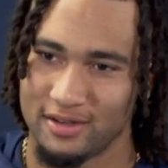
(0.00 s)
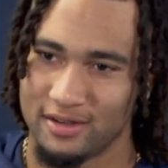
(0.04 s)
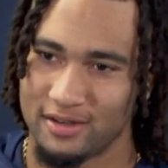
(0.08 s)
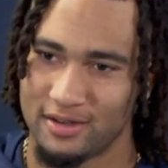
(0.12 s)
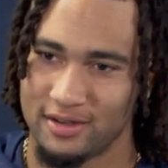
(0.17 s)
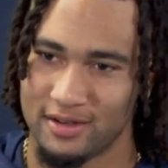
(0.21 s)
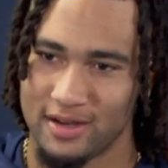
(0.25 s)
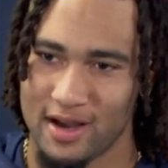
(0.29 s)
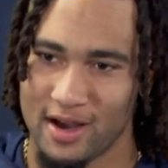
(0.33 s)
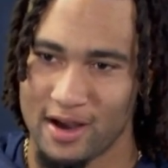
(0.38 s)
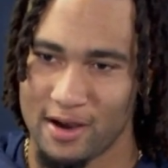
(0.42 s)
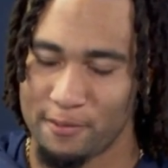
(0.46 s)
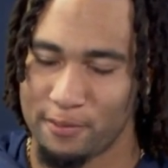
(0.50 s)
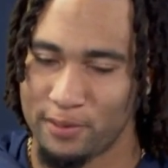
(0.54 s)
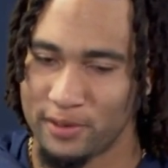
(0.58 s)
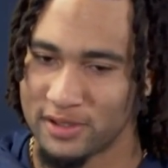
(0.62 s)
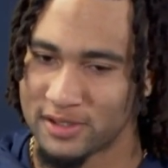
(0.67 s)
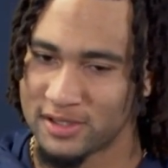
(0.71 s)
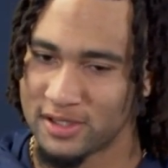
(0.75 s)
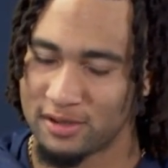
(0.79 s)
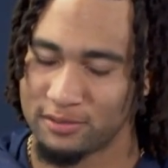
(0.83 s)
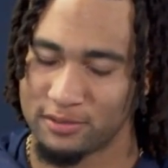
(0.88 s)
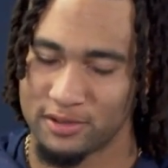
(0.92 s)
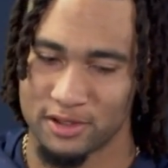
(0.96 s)
Like, God
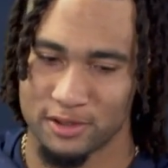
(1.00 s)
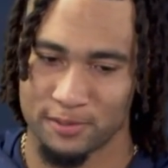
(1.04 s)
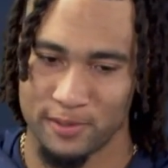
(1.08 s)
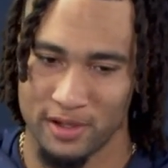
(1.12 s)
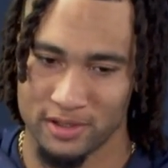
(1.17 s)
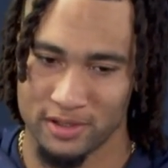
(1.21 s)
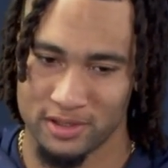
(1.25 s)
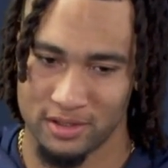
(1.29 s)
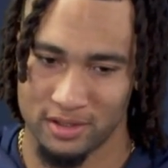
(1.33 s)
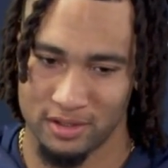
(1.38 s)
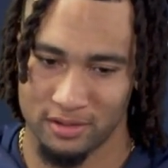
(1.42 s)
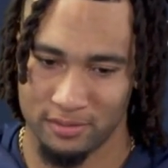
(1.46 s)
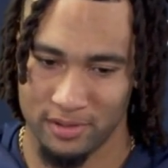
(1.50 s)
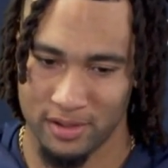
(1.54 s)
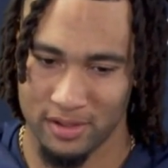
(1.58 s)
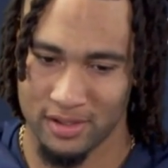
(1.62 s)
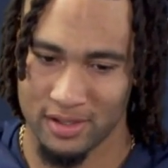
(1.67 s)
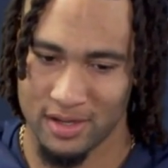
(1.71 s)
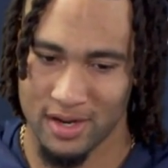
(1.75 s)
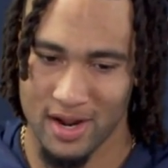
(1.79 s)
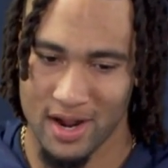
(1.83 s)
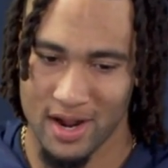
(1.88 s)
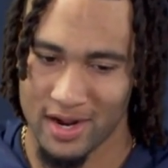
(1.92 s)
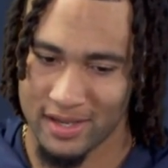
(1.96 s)
put something special in me
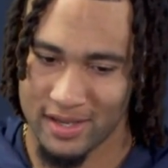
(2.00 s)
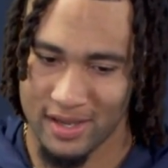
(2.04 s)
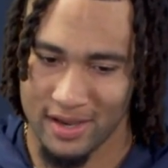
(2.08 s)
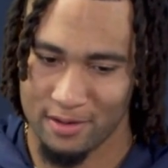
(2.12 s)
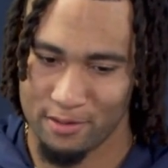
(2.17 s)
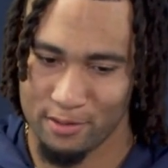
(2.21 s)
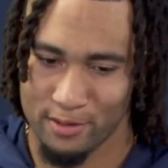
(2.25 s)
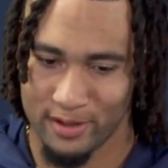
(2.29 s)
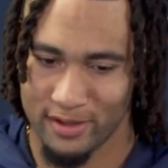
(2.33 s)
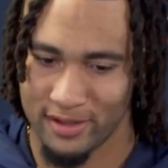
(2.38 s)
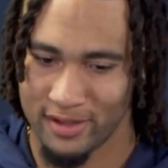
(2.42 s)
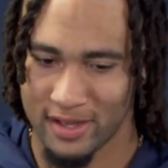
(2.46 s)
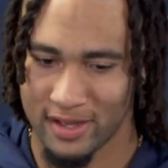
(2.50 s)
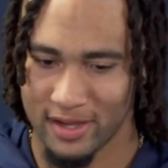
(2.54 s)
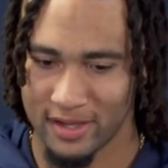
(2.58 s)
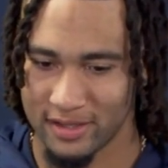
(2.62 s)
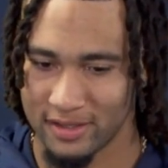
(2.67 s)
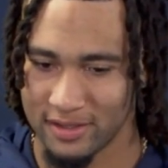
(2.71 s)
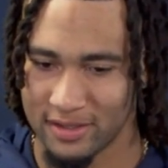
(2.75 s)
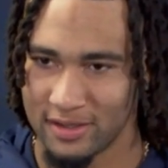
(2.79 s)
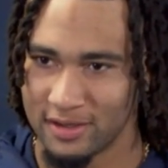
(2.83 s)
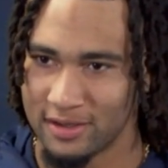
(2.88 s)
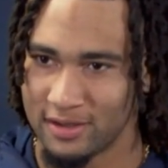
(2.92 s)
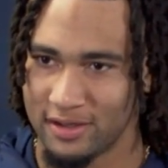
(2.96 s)
that I can't really,
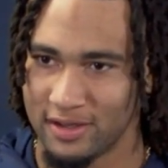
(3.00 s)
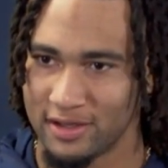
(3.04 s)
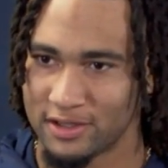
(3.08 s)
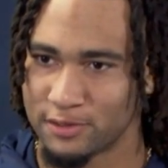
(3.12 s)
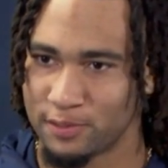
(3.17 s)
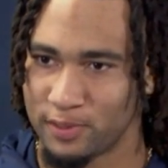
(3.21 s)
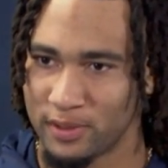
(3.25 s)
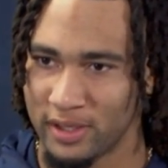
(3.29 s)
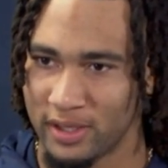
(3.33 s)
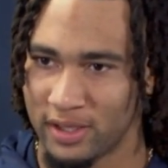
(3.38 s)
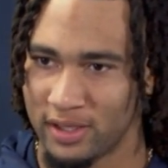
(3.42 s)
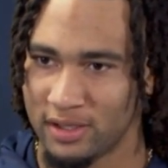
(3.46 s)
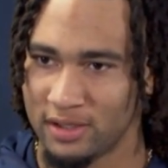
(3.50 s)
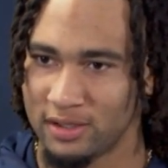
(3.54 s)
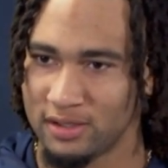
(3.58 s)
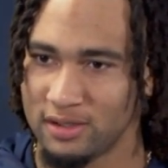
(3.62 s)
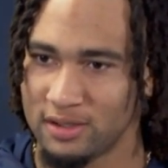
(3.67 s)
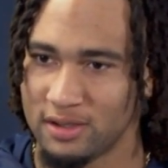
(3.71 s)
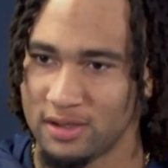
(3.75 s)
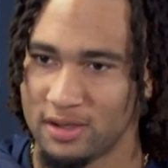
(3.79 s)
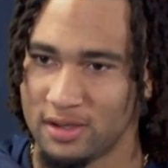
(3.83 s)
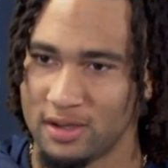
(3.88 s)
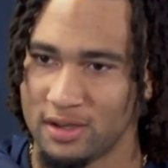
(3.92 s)
like, explain.